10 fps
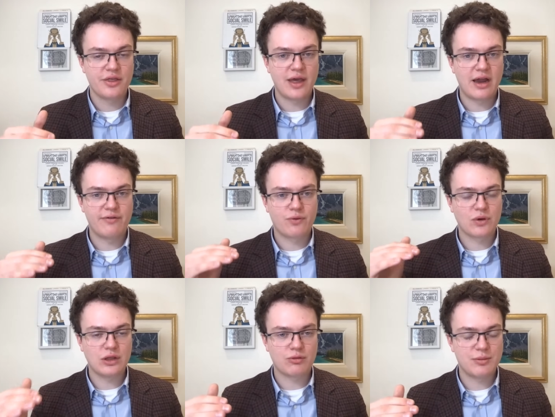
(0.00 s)
that
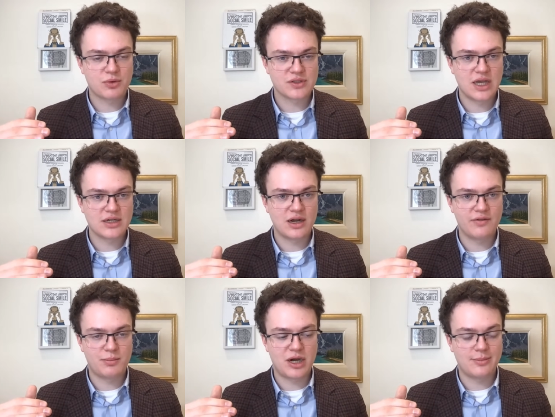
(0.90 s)
forty-three percent
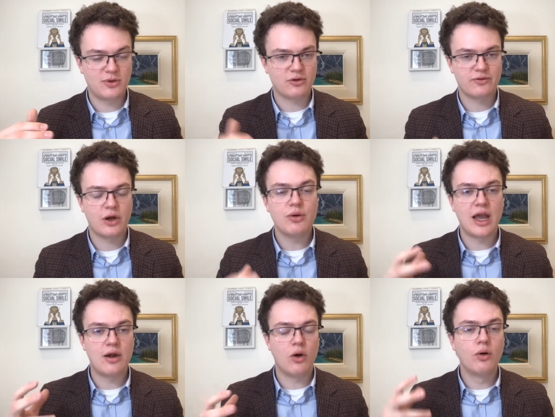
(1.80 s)
of the popular vote
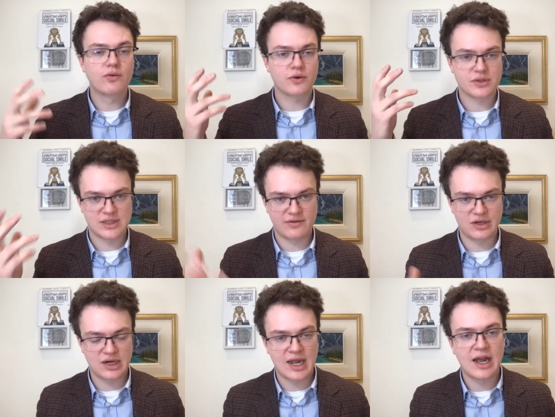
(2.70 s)
and over
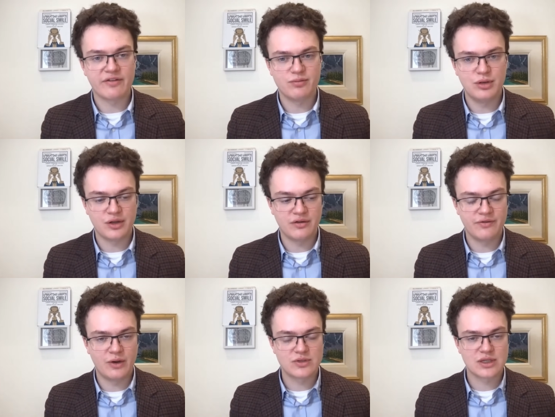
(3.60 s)
seven and a half
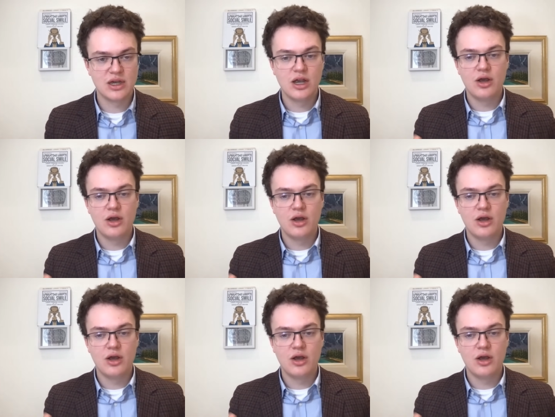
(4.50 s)
million votes.